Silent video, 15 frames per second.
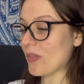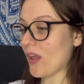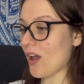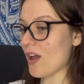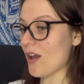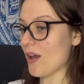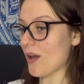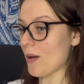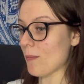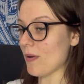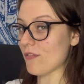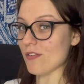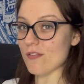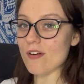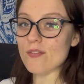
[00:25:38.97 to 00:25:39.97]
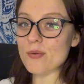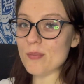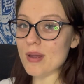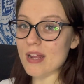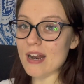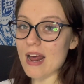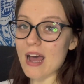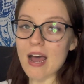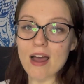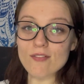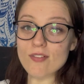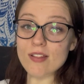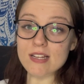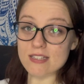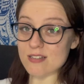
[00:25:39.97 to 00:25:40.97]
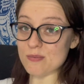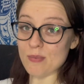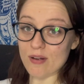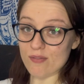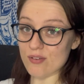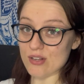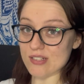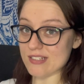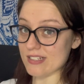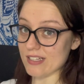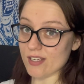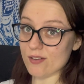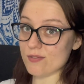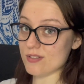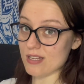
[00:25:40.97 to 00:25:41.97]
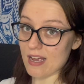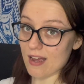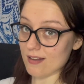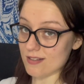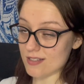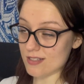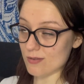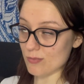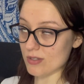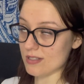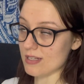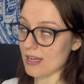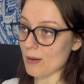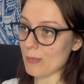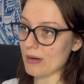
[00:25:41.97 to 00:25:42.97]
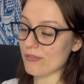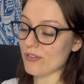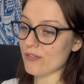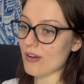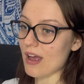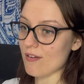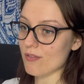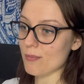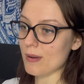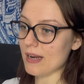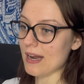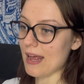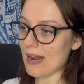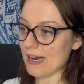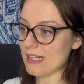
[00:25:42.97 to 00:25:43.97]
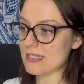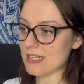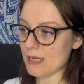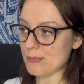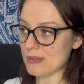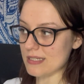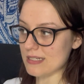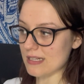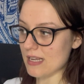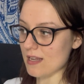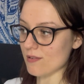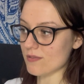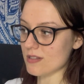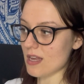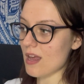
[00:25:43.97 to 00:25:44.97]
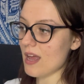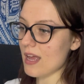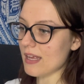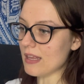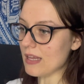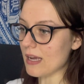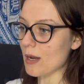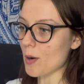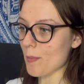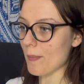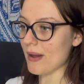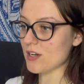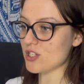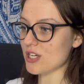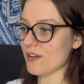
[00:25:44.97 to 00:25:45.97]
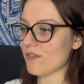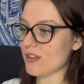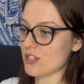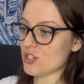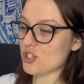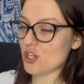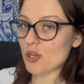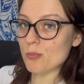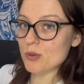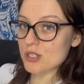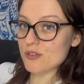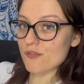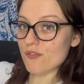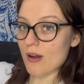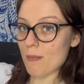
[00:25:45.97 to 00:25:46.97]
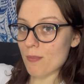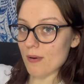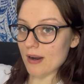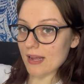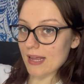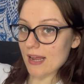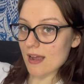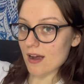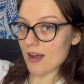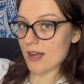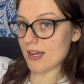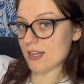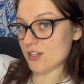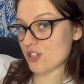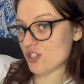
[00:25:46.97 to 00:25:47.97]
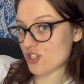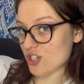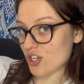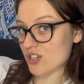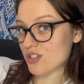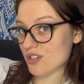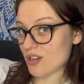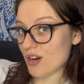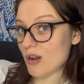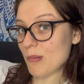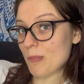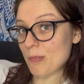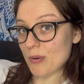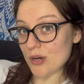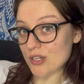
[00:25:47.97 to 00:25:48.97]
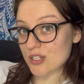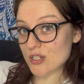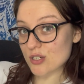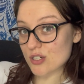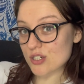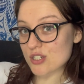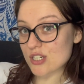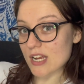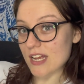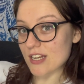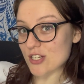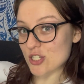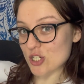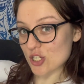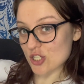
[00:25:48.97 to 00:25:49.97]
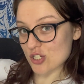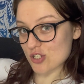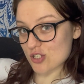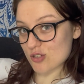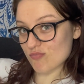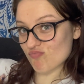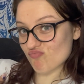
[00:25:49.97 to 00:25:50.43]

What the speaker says: If you've ever made, this is my first sleeves, hence the mistake, but if you've ever made any type of sleeves, you can imagine if there's too much fabric here, it's just gonna bunch and just